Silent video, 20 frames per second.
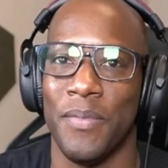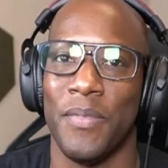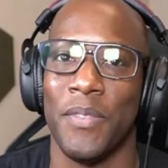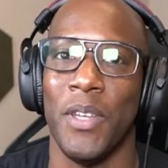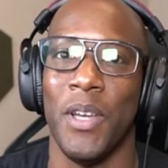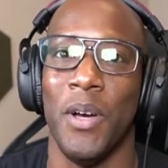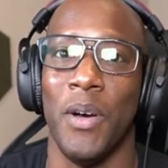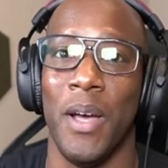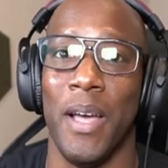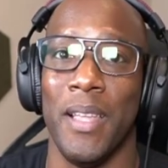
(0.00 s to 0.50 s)

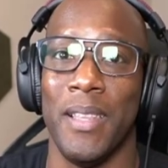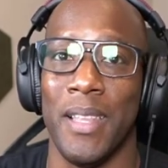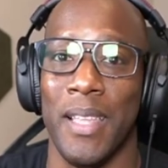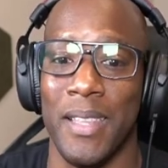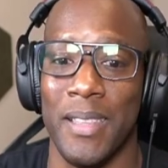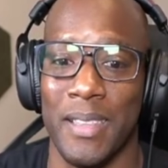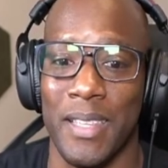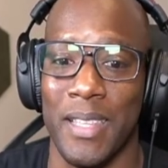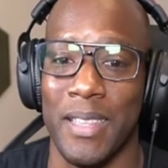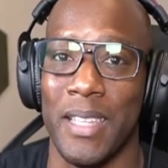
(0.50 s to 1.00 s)
Yo,
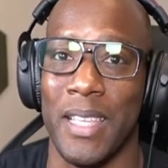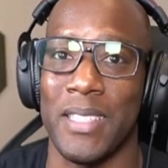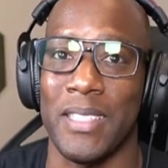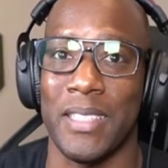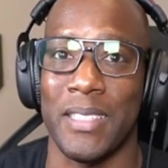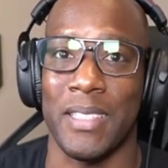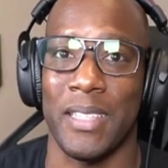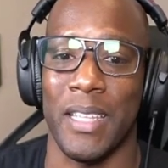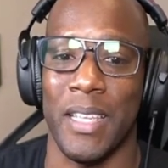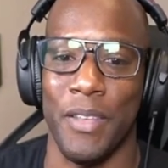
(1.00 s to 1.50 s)
and then they
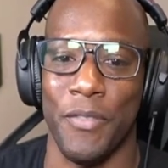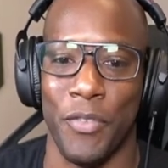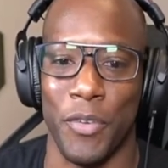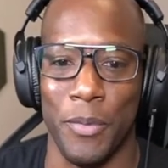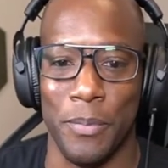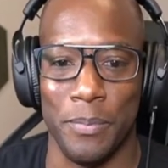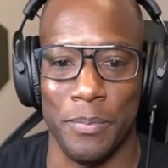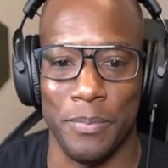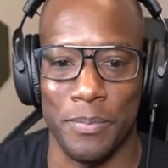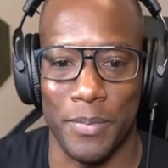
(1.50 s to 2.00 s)
just leave
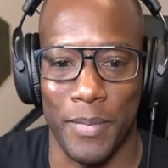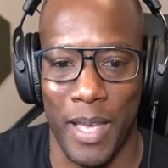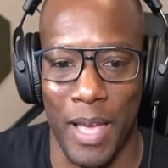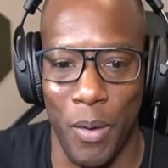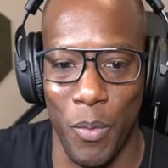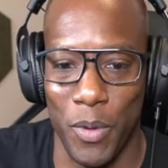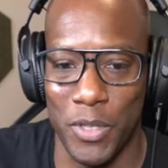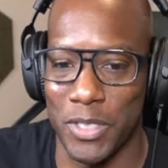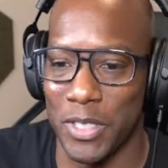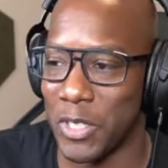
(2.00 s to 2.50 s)
him. I
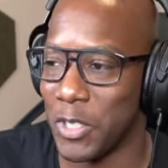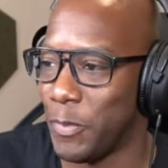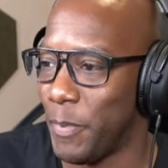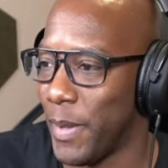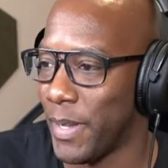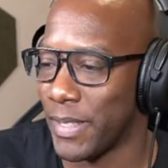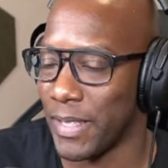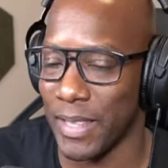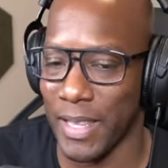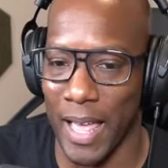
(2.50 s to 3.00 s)
wasn't
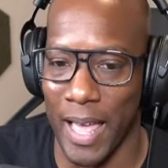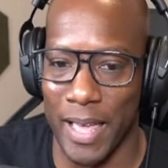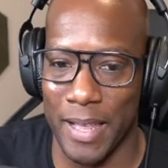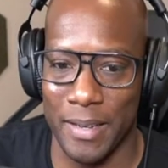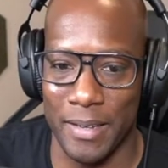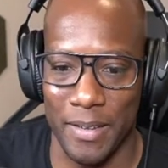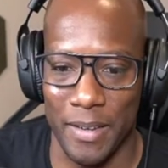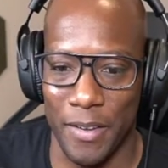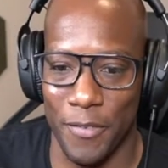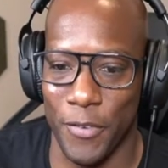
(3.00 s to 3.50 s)
expecting
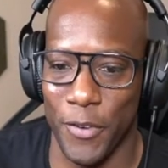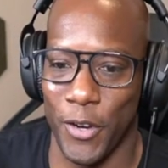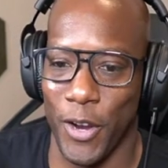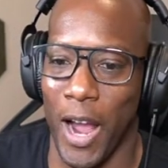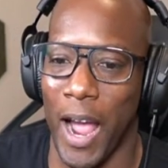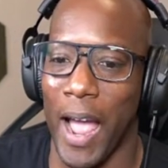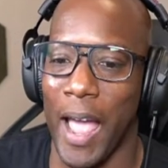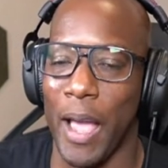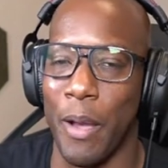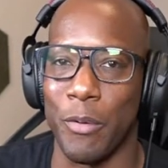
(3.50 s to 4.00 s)
that. I figured
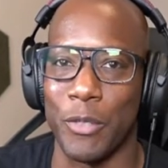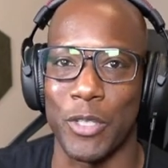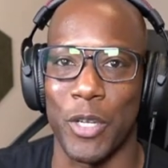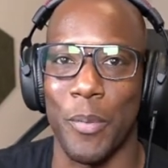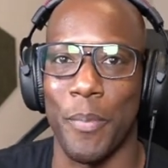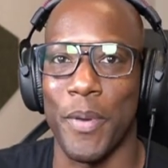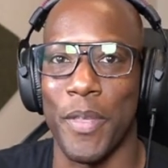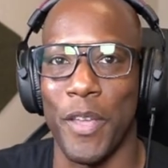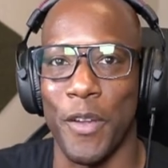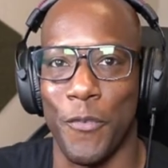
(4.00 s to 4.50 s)
Ion was
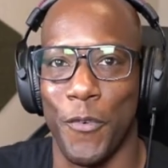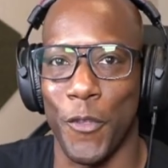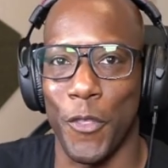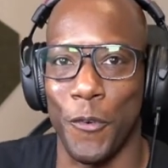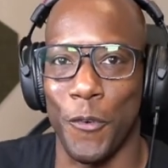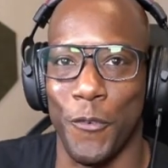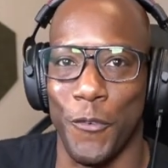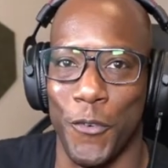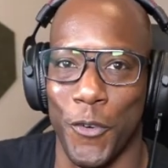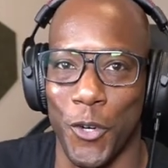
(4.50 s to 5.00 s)
gonna be there for
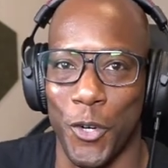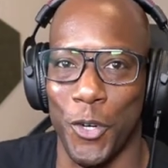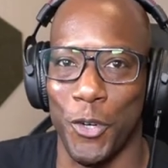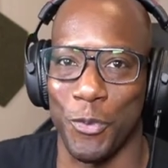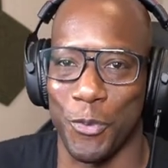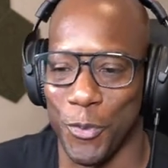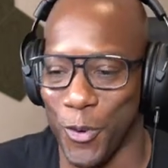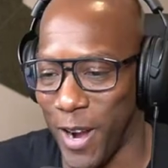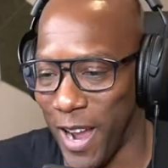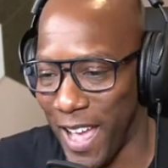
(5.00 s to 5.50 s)
the full
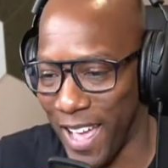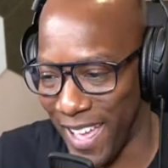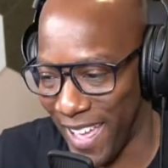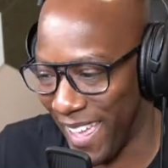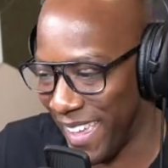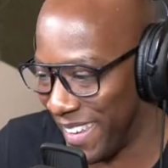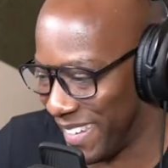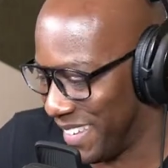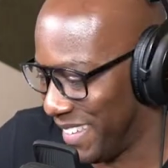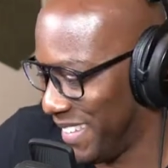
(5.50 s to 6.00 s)

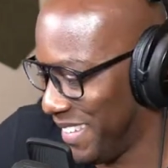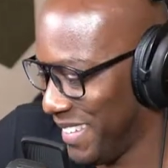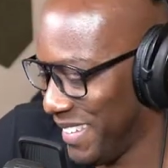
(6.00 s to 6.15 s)
ride.